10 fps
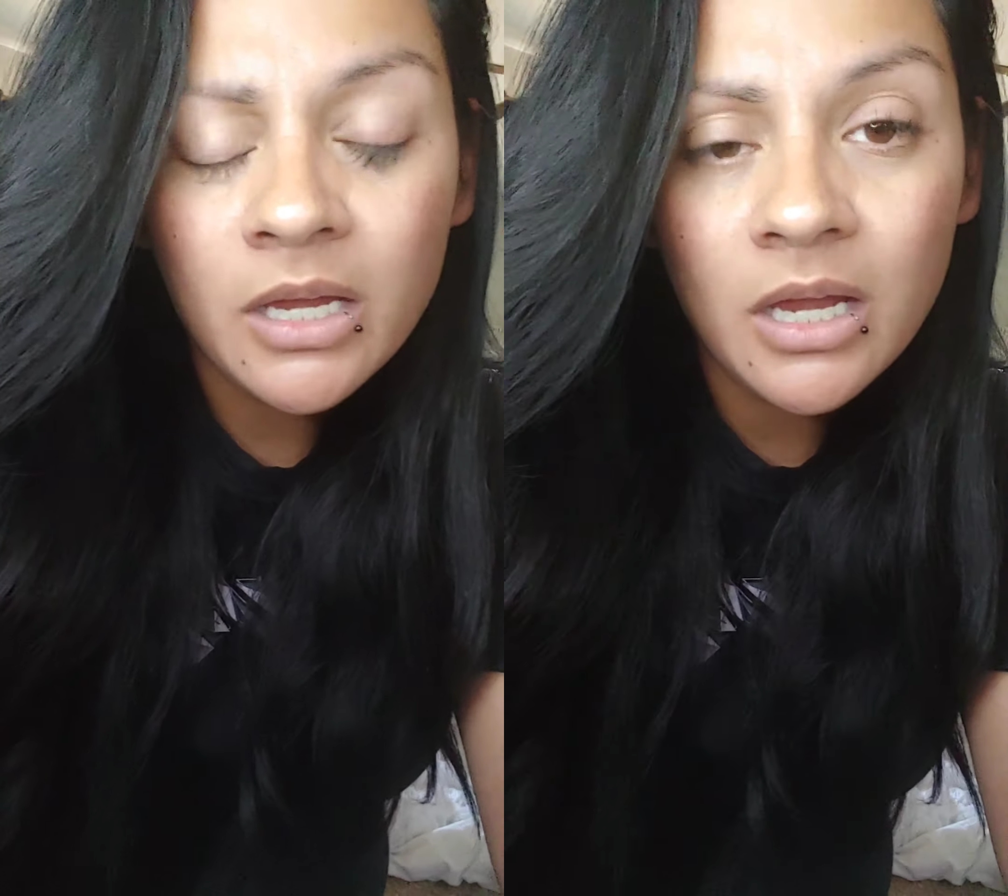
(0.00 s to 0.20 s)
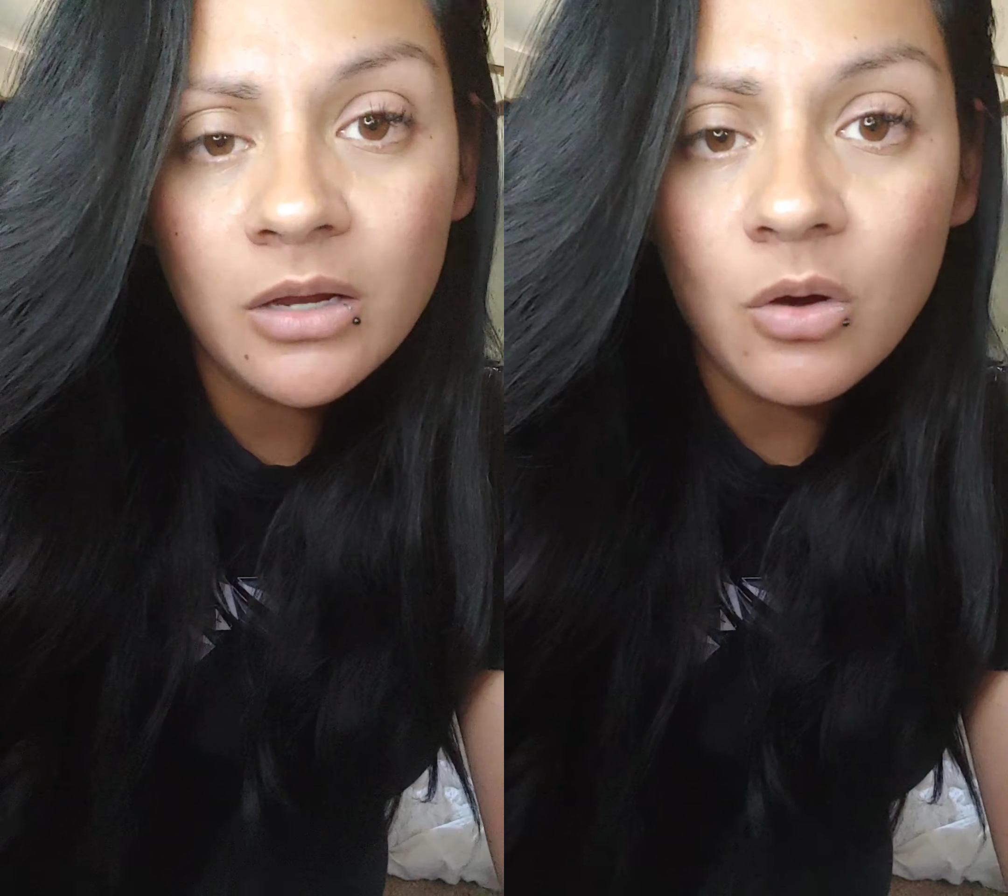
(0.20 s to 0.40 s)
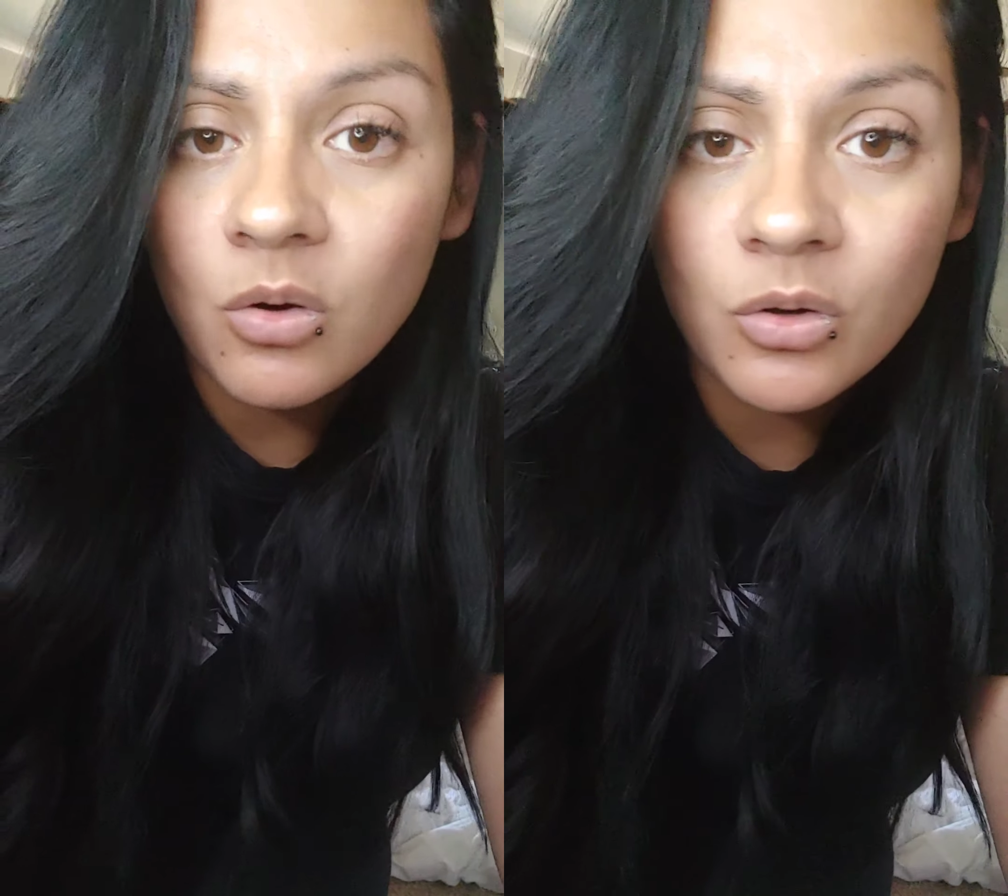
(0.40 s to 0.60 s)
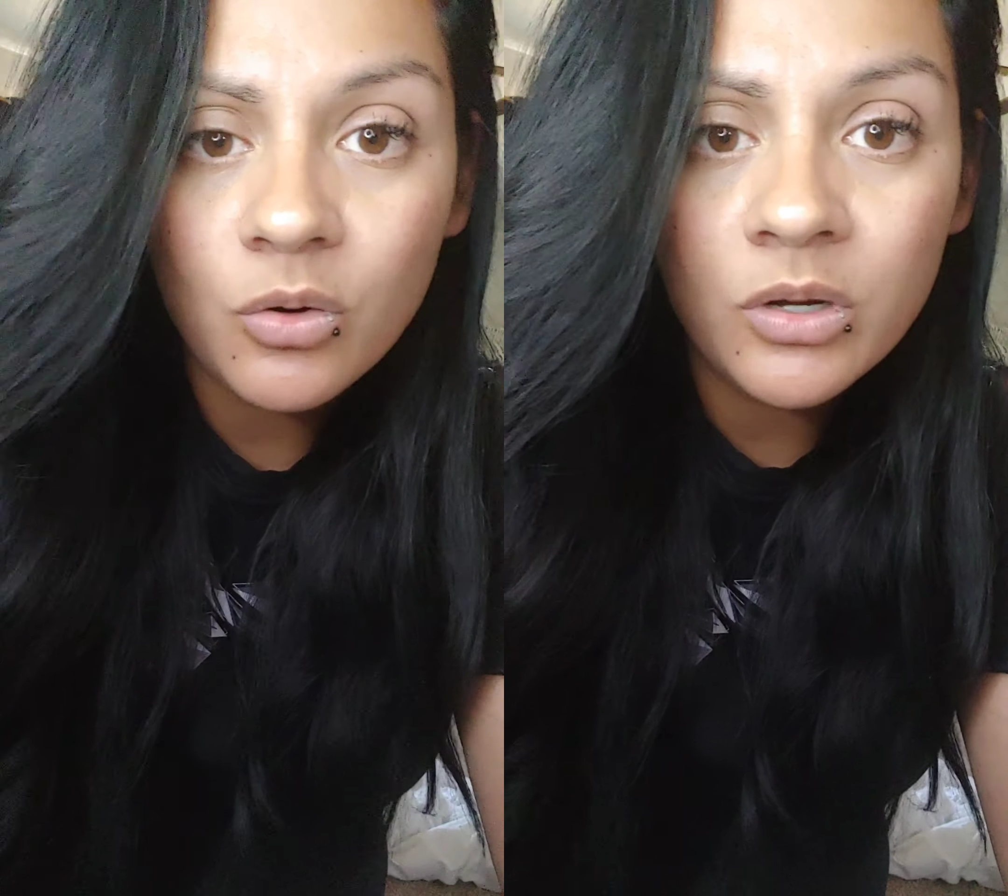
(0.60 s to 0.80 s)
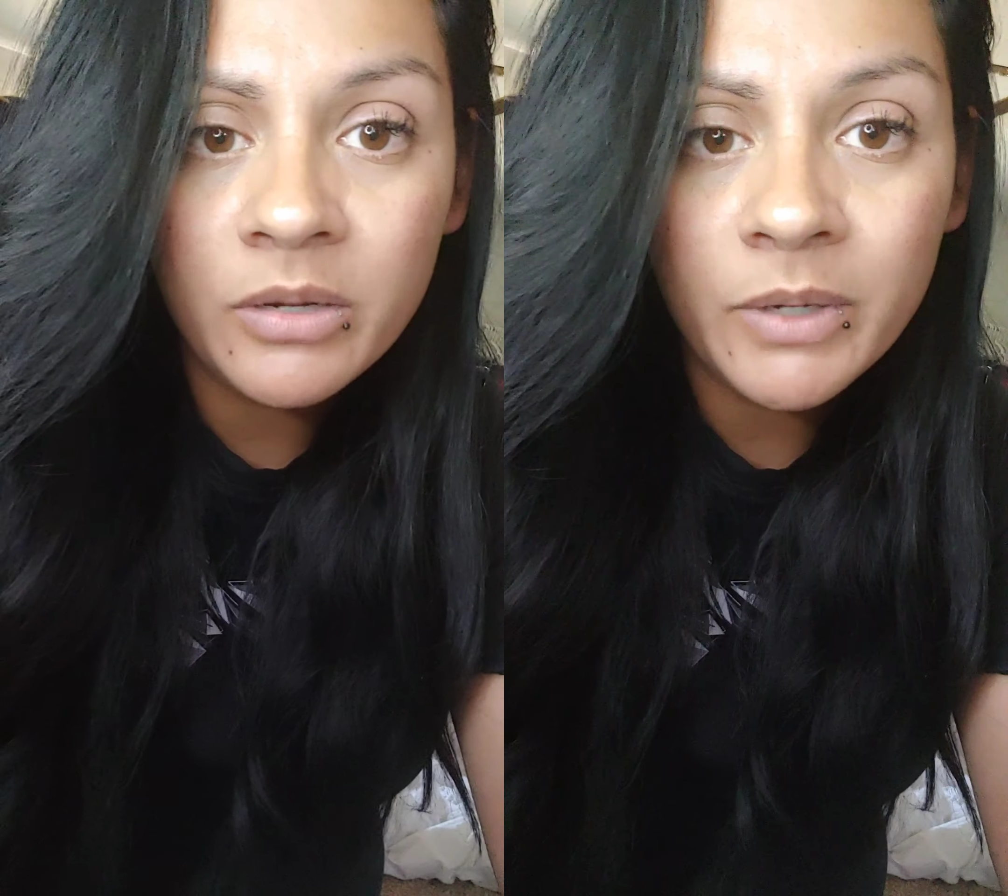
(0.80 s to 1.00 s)
can go
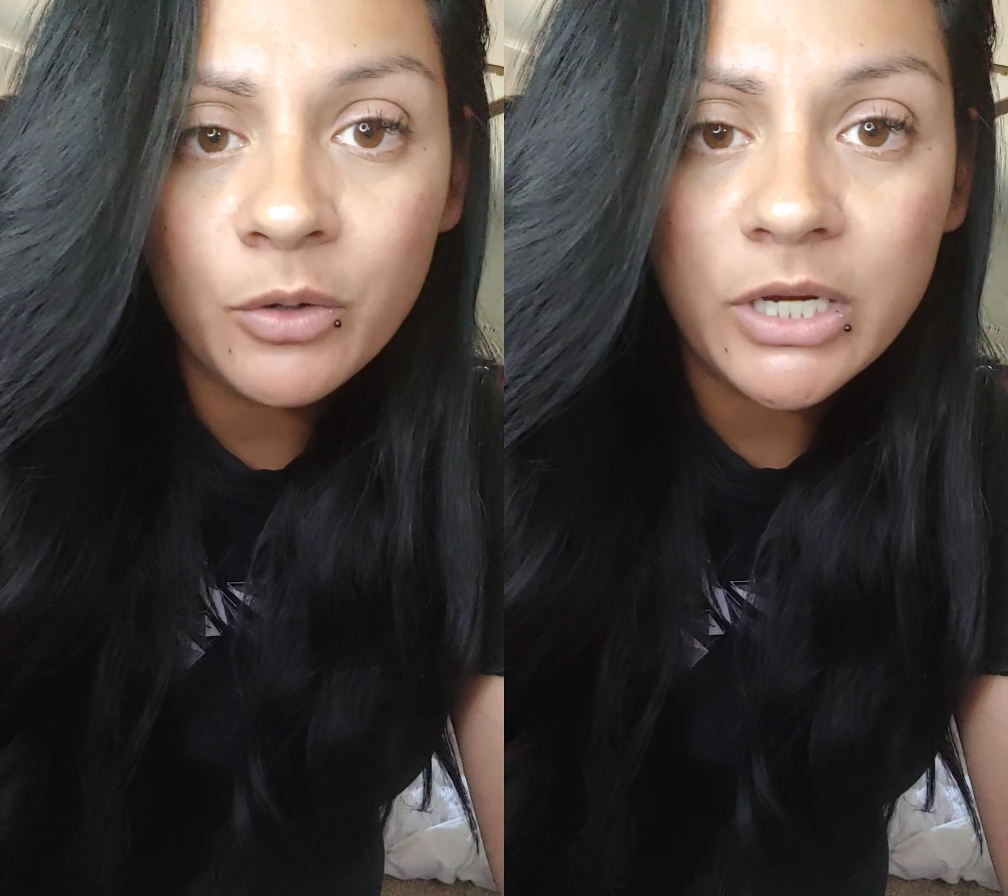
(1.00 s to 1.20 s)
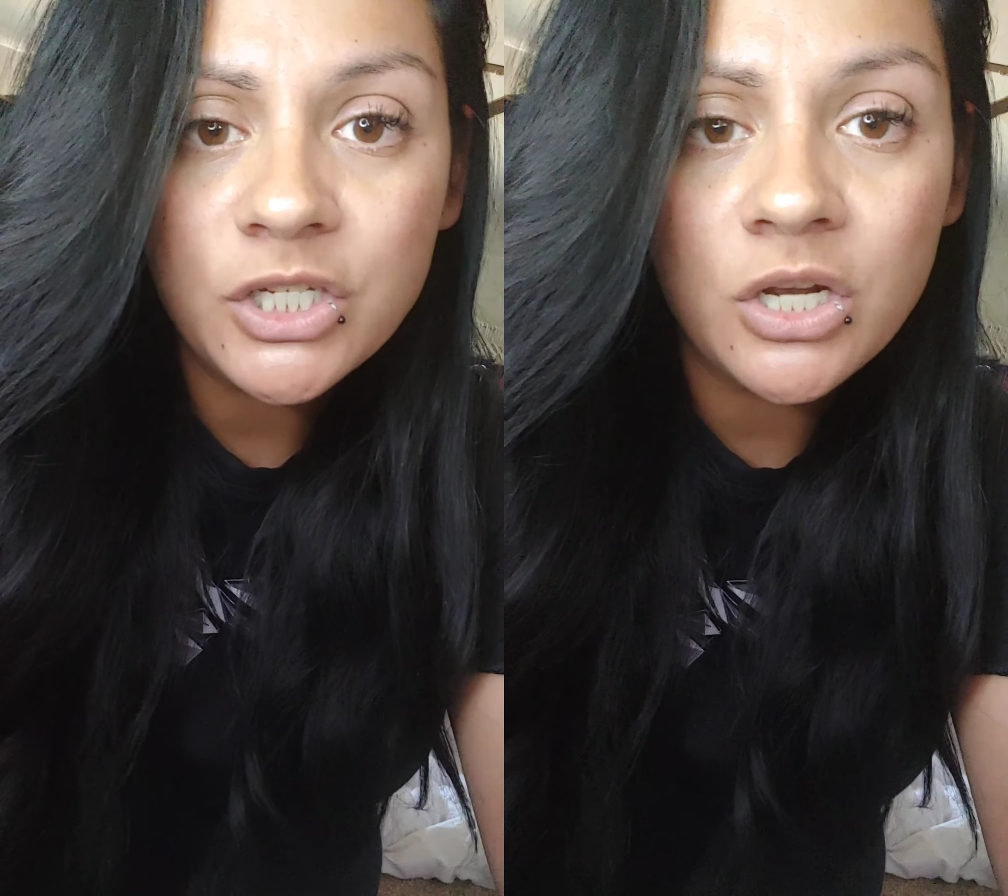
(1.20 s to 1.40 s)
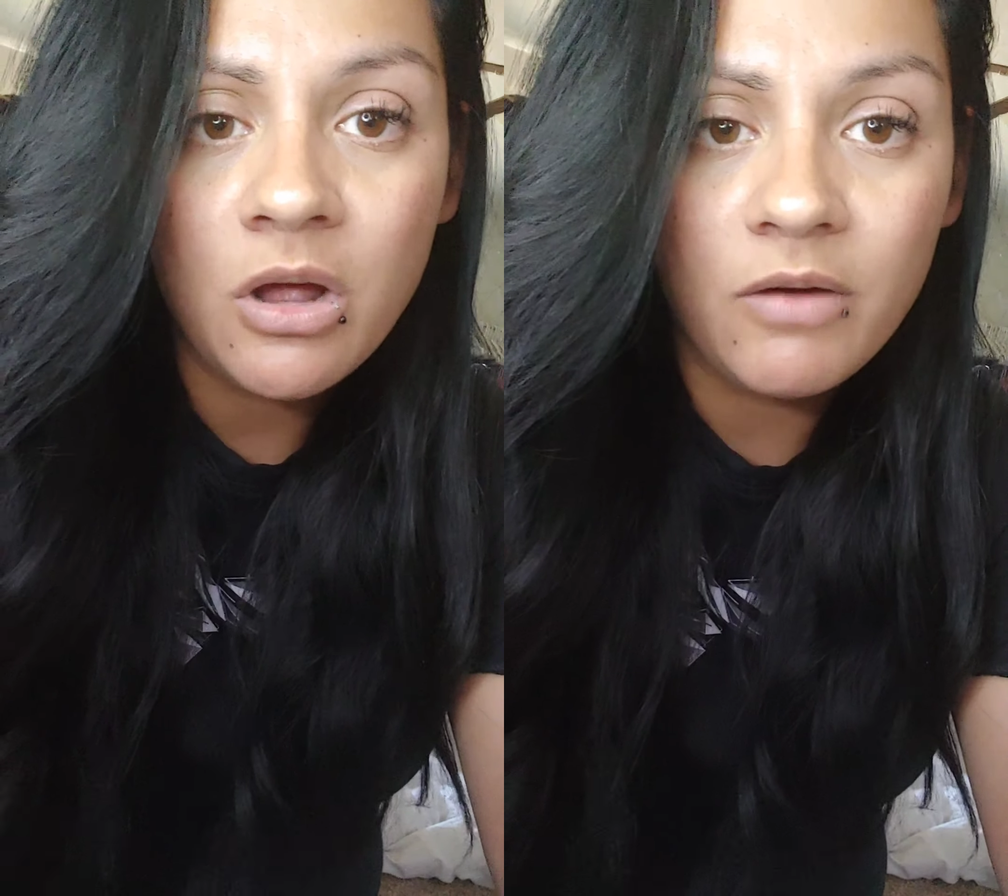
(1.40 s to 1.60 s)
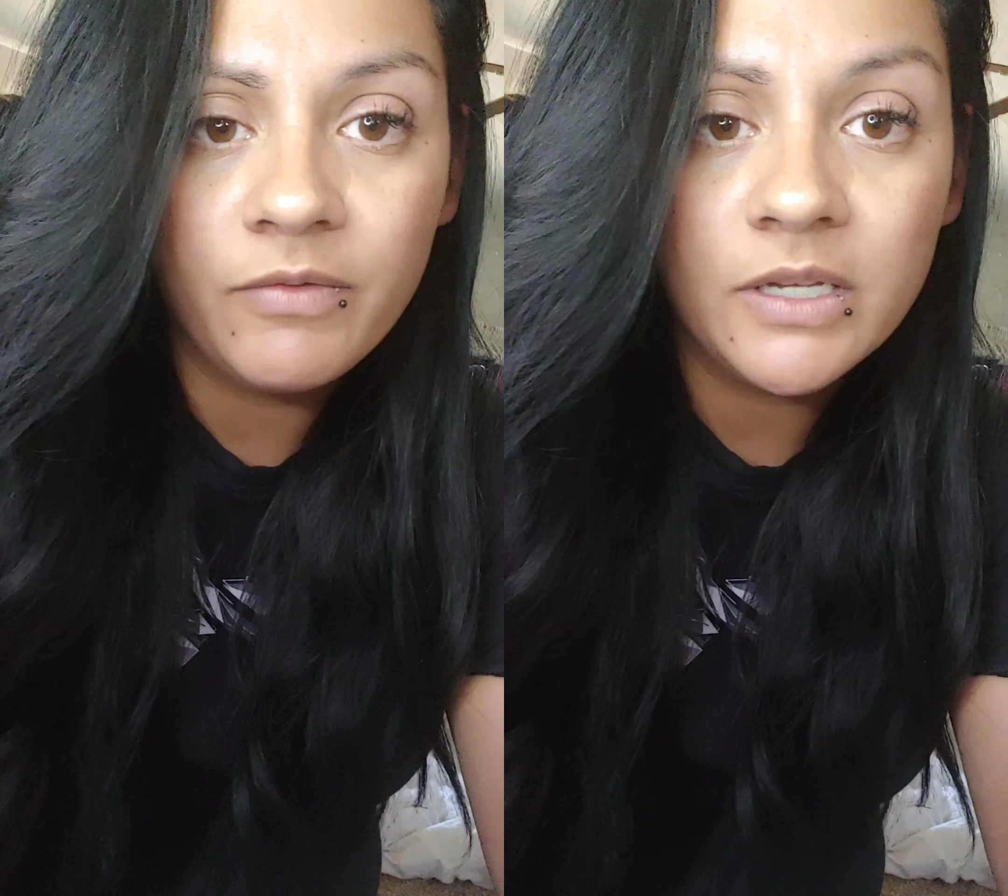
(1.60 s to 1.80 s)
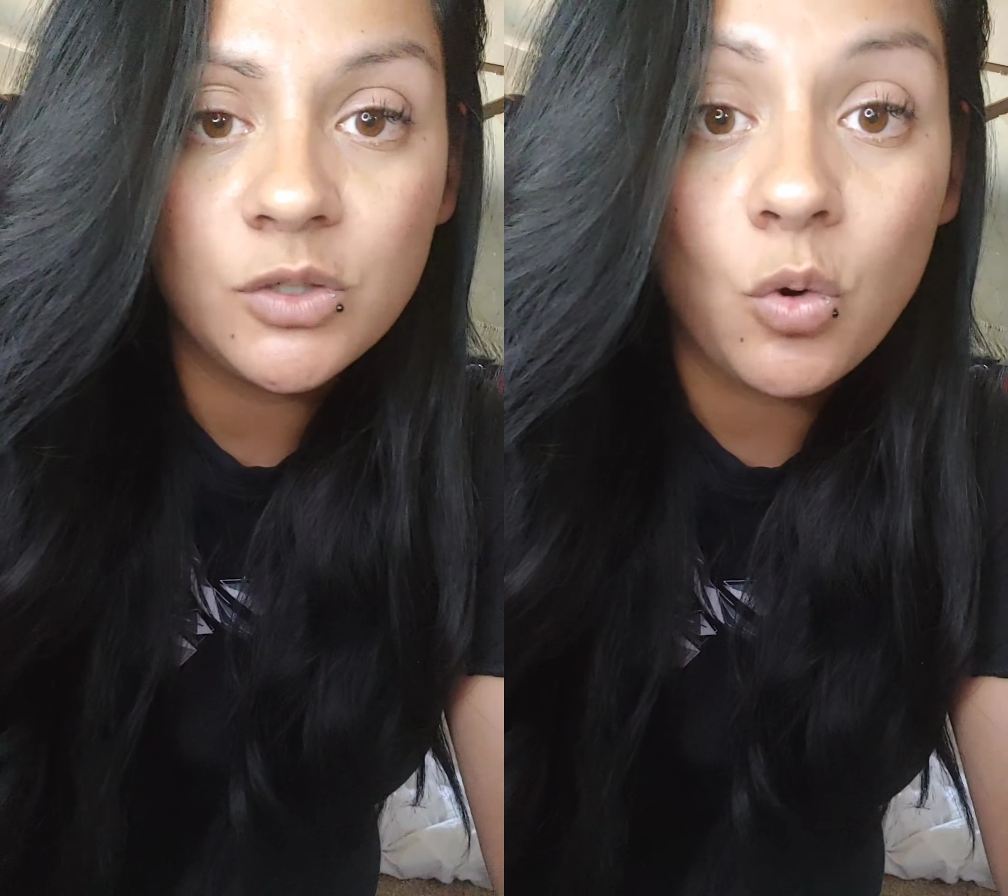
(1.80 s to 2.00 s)
to an immigration office